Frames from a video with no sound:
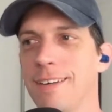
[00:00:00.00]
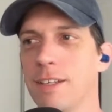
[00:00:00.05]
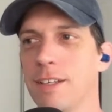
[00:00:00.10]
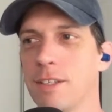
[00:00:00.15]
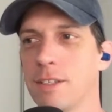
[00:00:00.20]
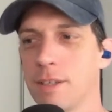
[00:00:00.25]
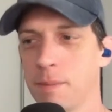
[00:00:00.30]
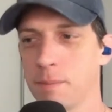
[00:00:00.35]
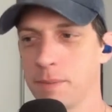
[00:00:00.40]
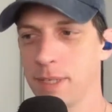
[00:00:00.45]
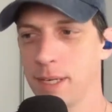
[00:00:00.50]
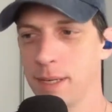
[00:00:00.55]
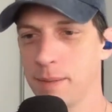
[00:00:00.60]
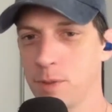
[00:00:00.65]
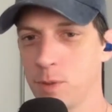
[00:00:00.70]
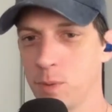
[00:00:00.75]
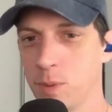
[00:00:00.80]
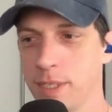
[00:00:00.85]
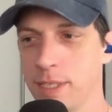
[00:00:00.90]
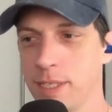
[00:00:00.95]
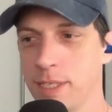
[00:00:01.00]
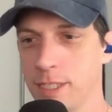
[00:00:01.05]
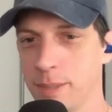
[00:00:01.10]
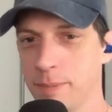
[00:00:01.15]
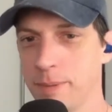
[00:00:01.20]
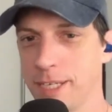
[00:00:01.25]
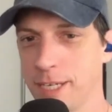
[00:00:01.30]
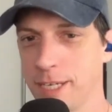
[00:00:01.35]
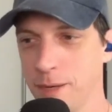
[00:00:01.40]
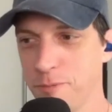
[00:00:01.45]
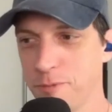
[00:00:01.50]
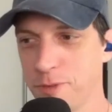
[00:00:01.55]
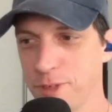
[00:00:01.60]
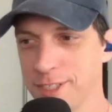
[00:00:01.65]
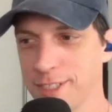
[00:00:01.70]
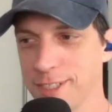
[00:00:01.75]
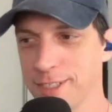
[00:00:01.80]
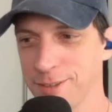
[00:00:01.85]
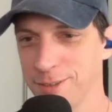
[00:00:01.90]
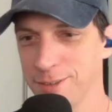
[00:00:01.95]
sometimes we need to be
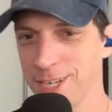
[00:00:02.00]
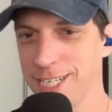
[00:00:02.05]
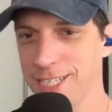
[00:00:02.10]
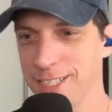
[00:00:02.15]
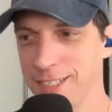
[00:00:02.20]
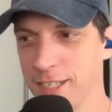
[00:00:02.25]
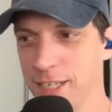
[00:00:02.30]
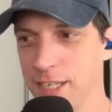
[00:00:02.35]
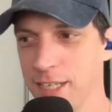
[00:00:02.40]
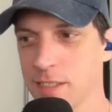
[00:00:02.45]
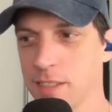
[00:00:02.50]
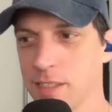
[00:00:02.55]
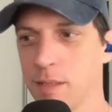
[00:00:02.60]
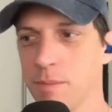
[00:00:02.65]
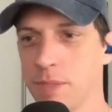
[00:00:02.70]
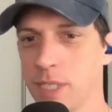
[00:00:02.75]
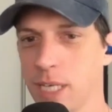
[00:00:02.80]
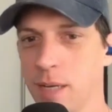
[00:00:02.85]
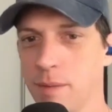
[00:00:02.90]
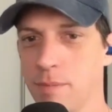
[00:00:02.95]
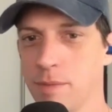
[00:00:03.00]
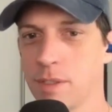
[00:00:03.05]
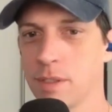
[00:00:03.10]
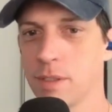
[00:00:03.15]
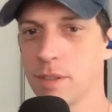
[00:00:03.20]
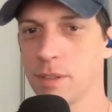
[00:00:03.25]
comforted, right? Like sometimes,